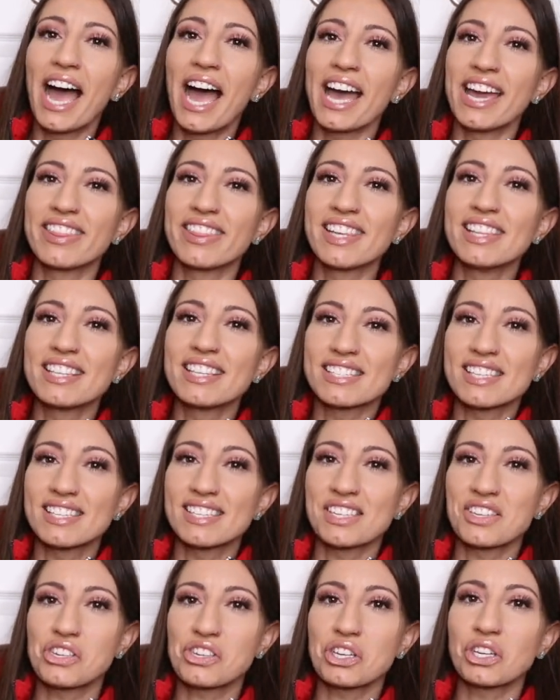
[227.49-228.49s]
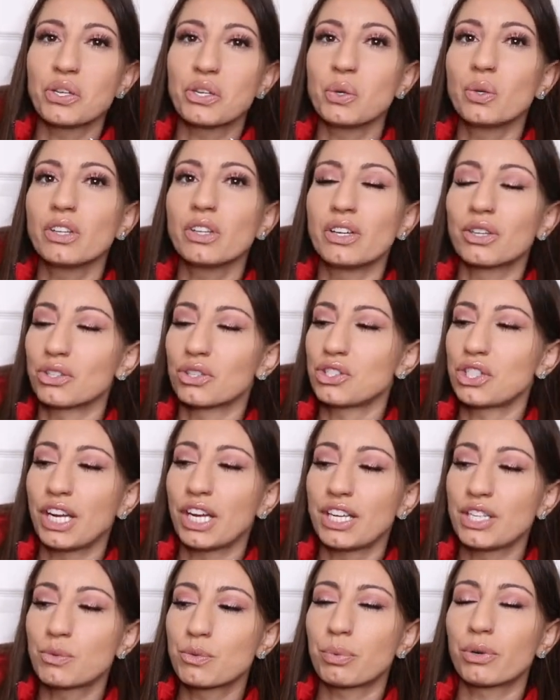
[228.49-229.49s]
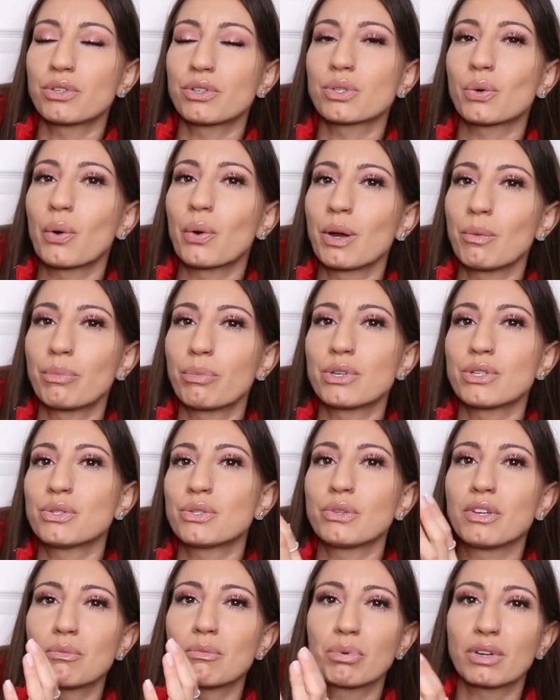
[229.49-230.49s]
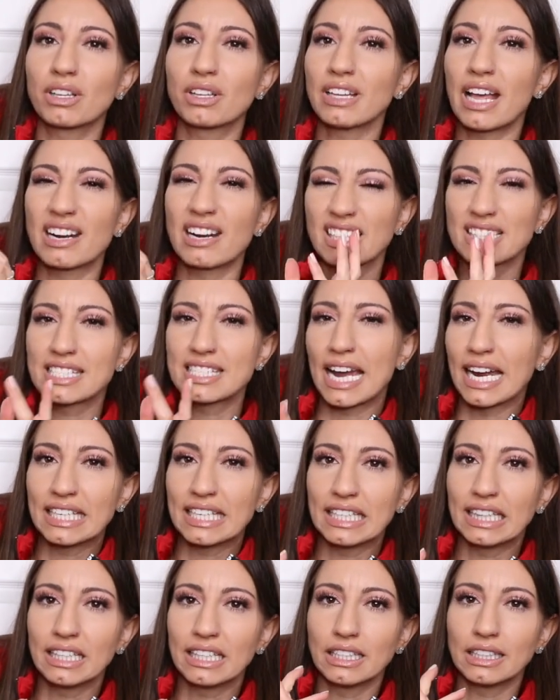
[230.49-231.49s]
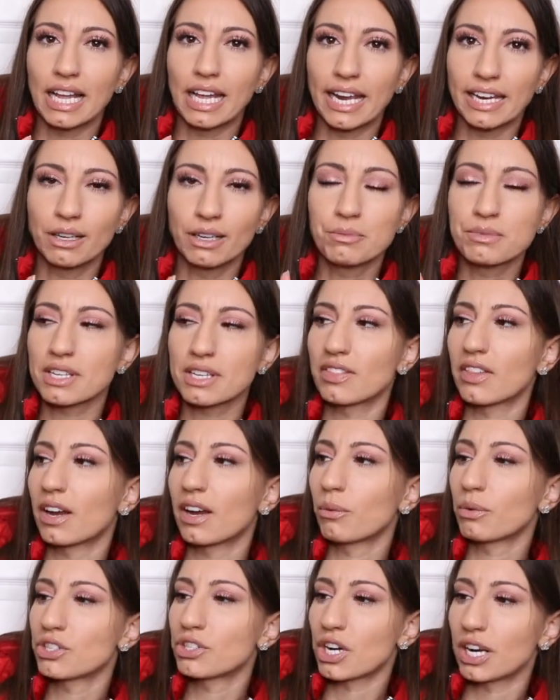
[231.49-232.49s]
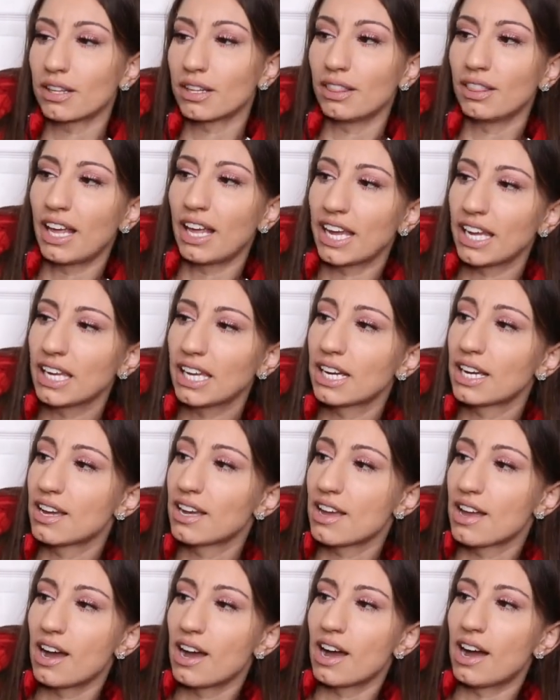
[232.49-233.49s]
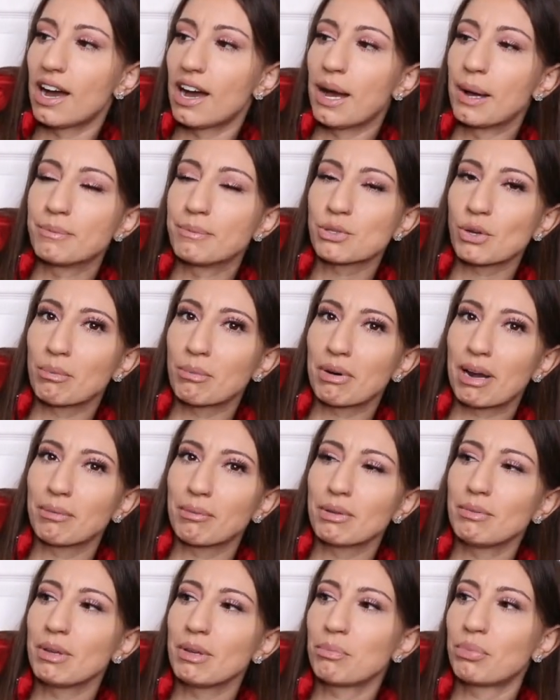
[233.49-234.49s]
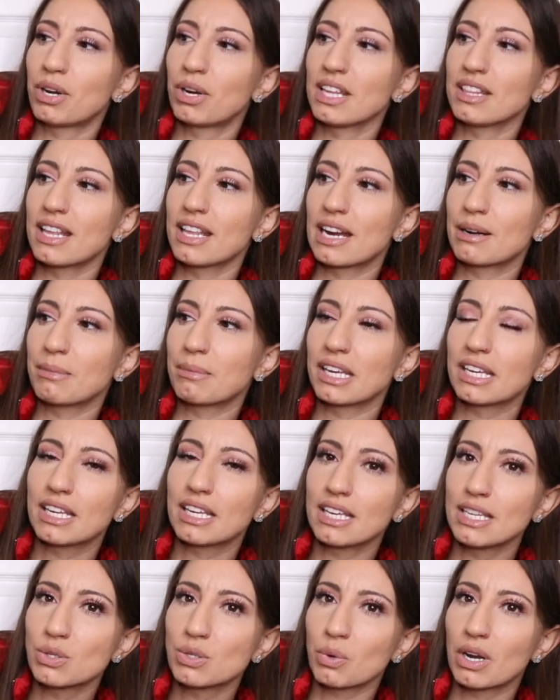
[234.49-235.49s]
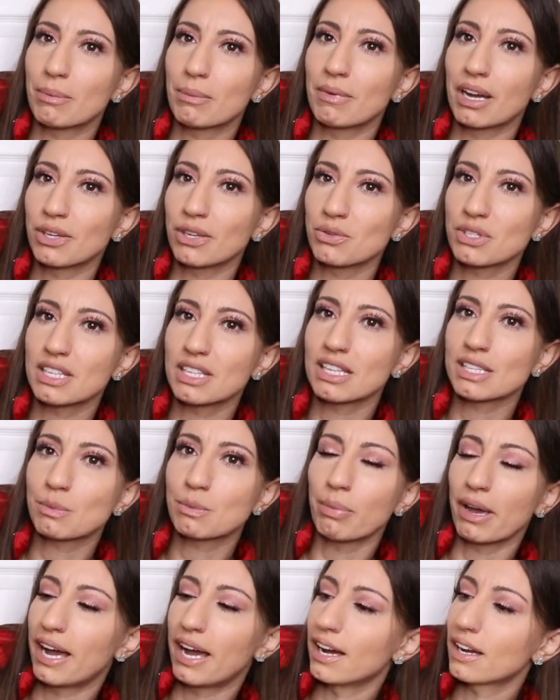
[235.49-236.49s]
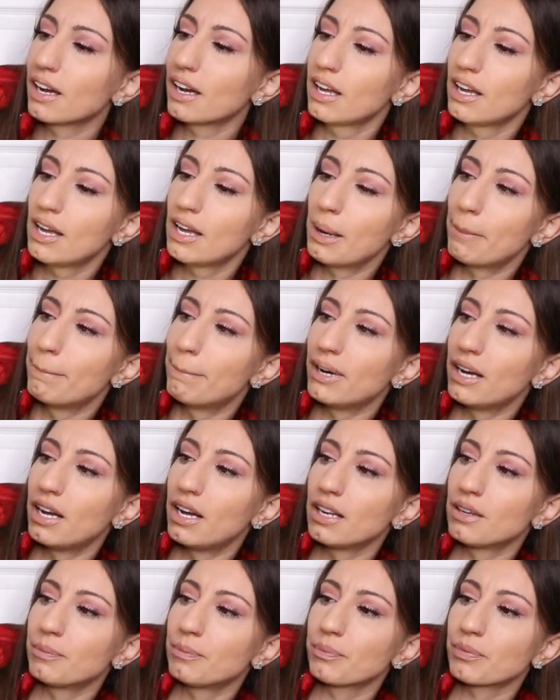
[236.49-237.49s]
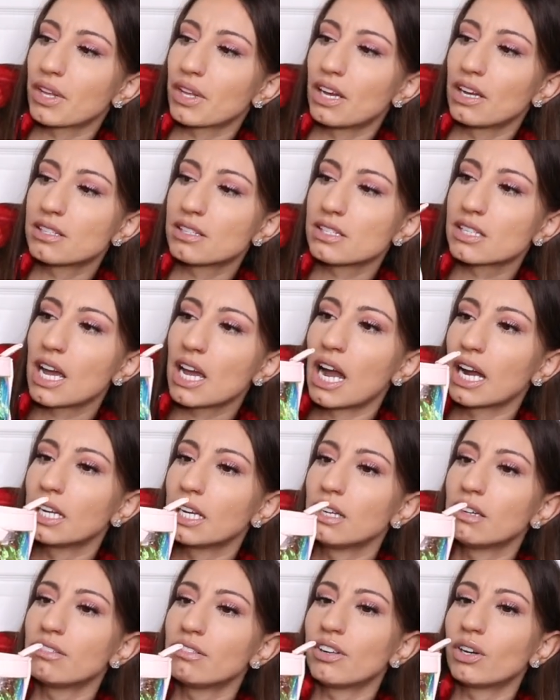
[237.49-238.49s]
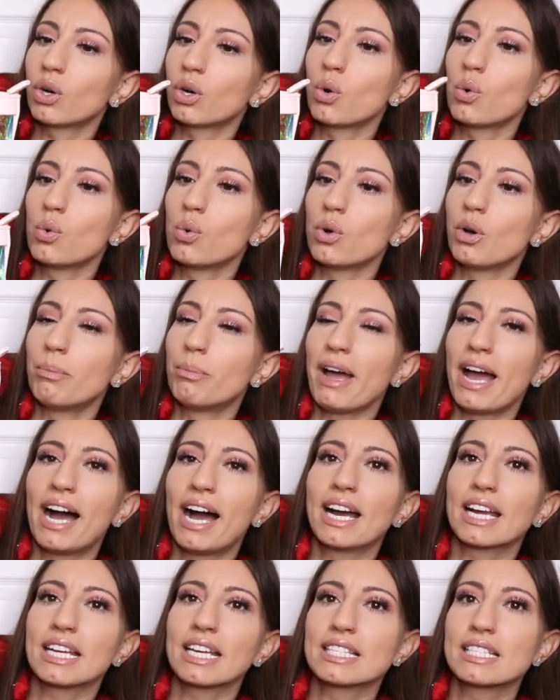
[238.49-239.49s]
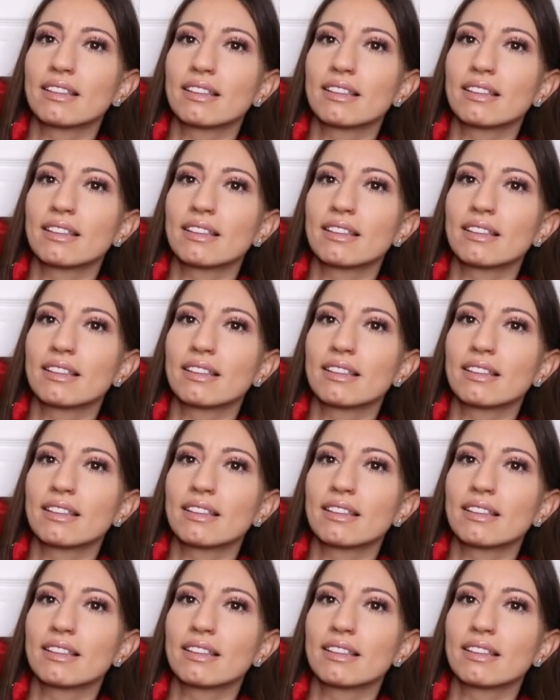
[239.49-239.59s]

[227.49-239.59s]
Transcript: I think this is such a cute little change purse, coin purse. You can put a lot of tiny little items in there, which I like. So I'll probably be putting that on my keys when I'm not using this bag. But it's kind of a cool bag. It's